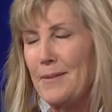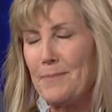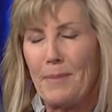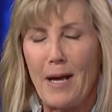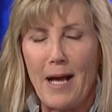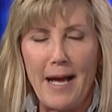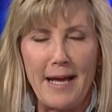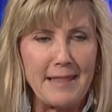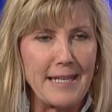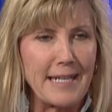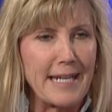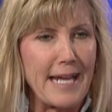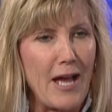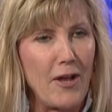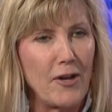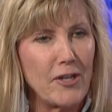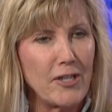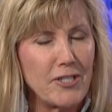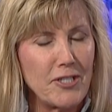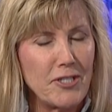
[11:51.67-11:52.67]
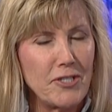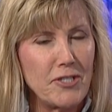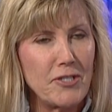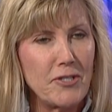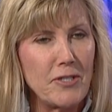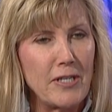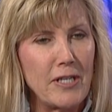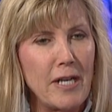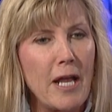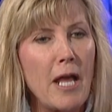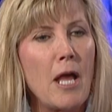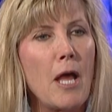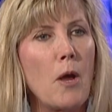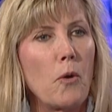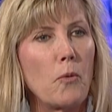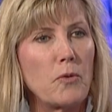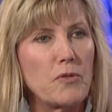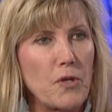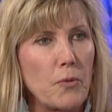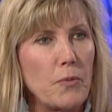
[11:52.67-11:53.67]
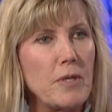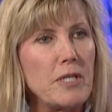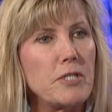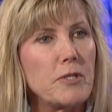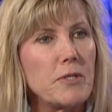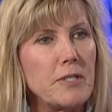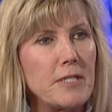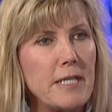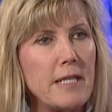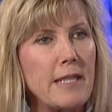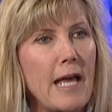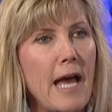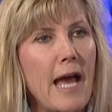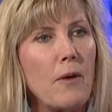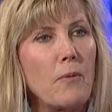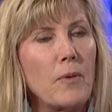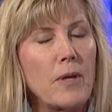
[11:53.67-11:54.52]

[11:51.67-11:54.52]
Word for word: behind the counter to do it. So we do see that.